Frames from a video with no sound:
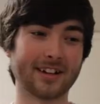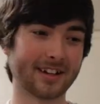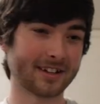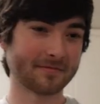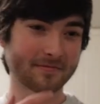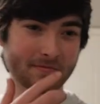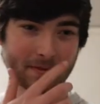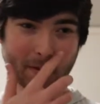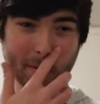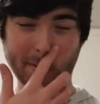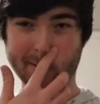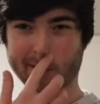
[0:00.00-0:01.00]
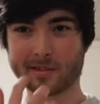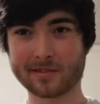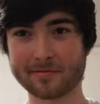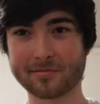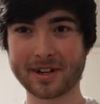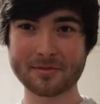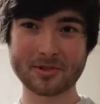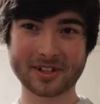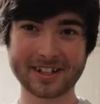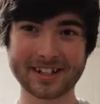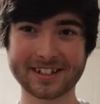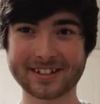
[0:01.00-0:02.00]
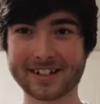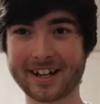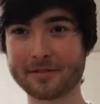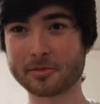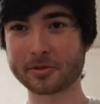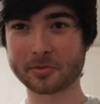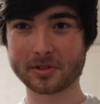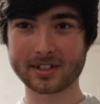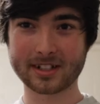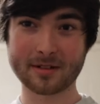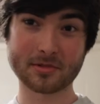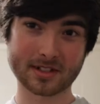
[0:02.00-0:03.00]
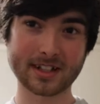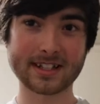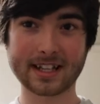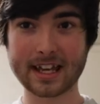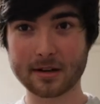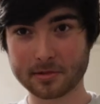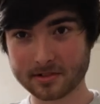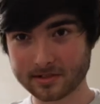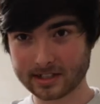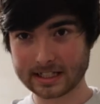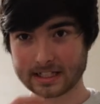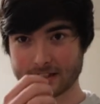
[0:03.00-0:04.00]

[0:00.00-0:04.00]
Um, but I'm okay. I'm just worried. I'm just glad the camera's okay.